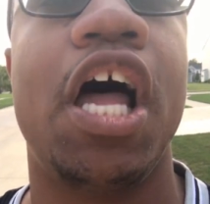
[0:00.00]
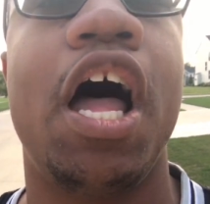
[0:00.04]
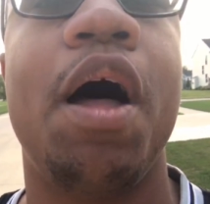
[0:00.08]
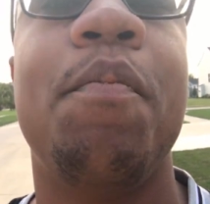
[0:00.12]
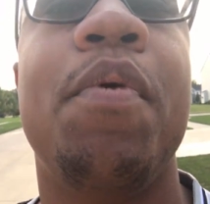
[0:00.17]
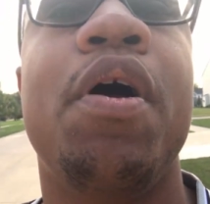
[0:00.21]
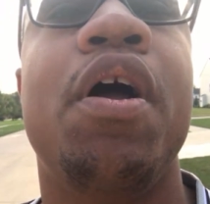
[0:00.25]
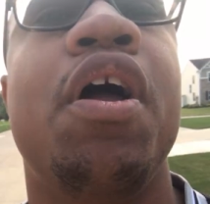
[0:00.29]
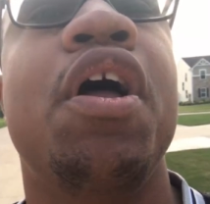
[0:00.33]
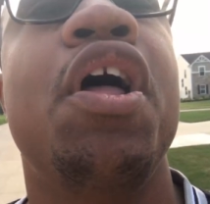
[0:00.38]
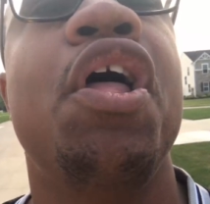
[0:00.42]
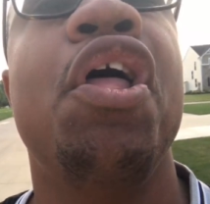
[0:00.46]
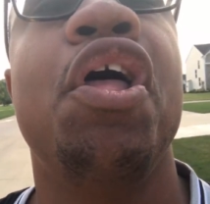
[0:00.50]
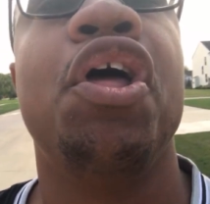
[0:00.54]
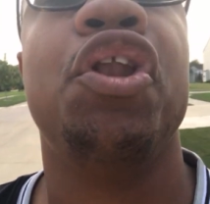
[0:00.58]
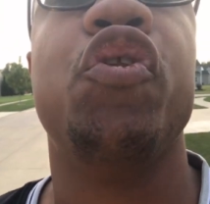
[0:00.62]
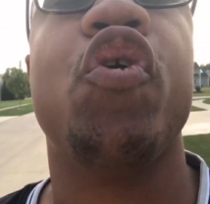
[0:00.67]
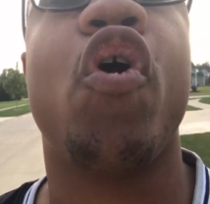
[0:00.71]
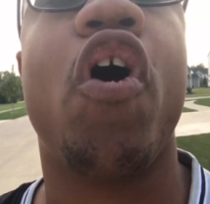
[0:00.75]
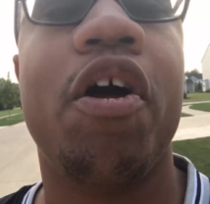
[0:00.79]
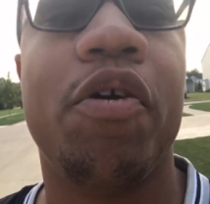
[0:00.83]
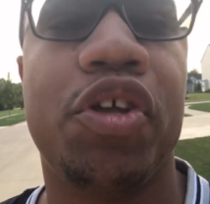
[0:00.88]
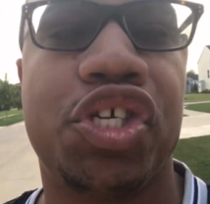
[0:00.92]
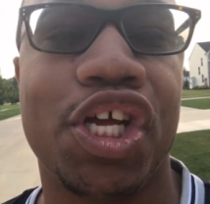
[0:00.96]
mostly
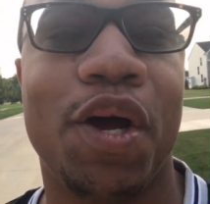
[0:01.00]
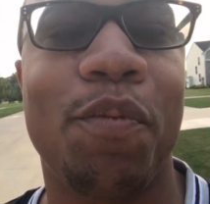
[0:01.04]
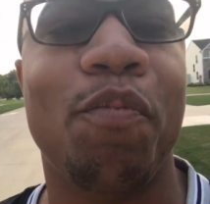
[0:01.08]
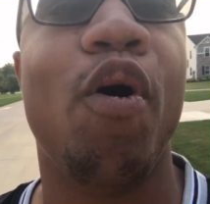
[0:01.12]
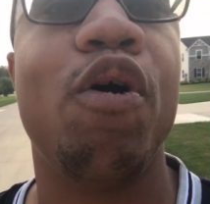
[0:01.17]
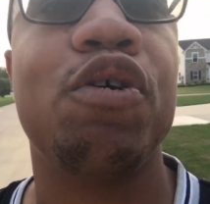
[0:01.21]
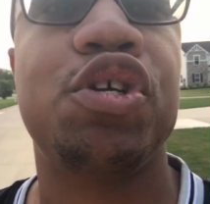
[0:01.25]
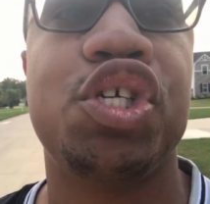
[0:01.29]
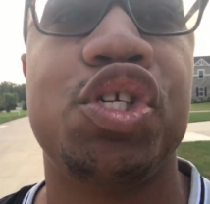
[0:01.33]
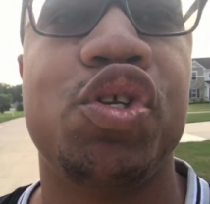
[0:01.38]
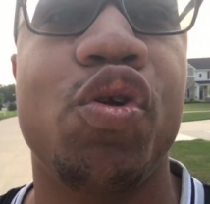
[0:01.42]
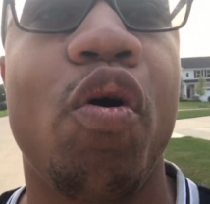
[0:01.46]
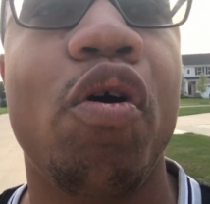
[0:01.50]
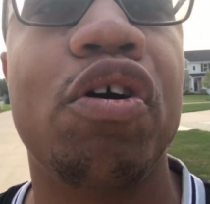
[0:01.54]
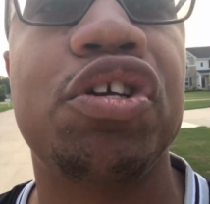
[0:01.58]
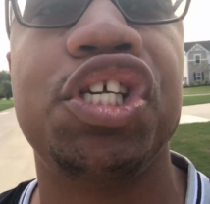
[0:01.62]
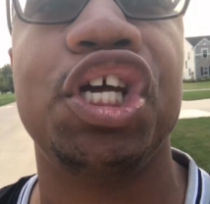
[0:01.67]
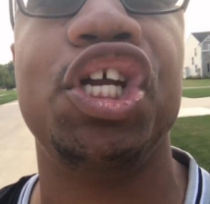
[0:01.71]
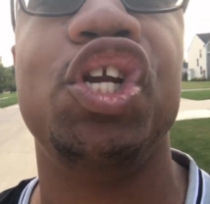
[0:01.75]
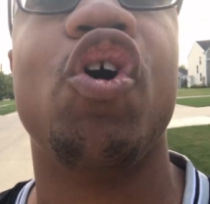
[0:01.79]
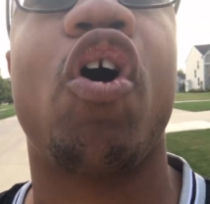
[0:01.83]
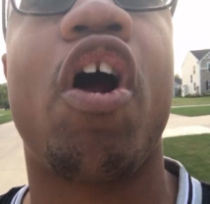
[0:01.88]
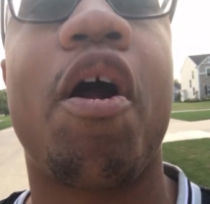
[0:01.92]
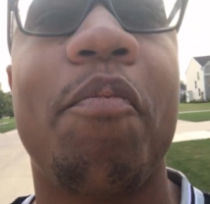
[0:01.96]

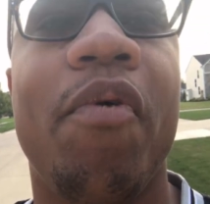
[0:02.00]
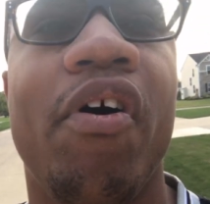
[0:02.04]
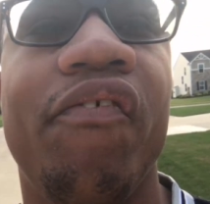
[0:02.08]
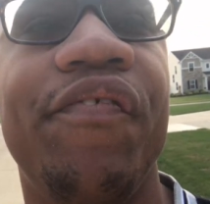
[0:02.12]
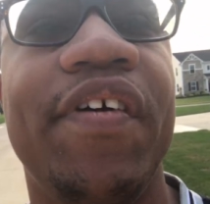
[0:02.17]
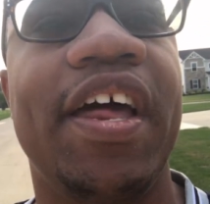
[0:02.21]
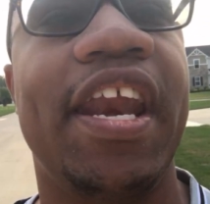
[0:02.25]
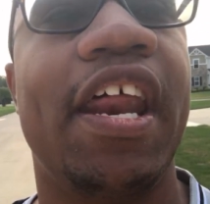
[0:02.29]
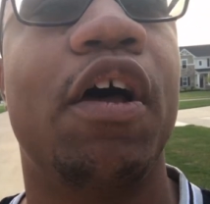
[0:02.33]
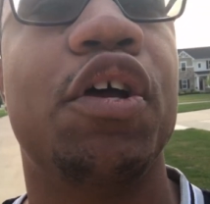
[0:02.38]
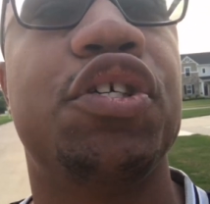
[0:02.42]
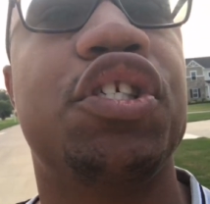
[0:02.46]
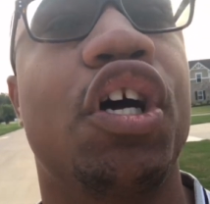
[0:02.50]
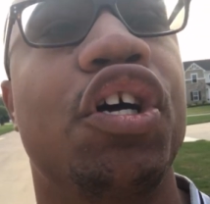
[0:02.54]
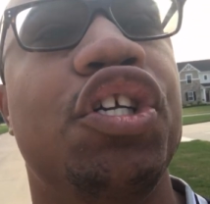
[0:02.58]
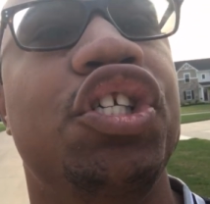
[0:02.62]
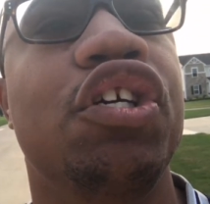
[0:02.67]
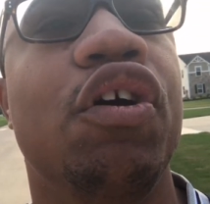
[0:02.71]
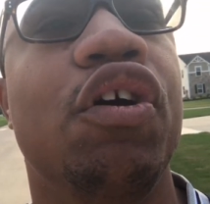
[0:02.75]
normal videos, I'll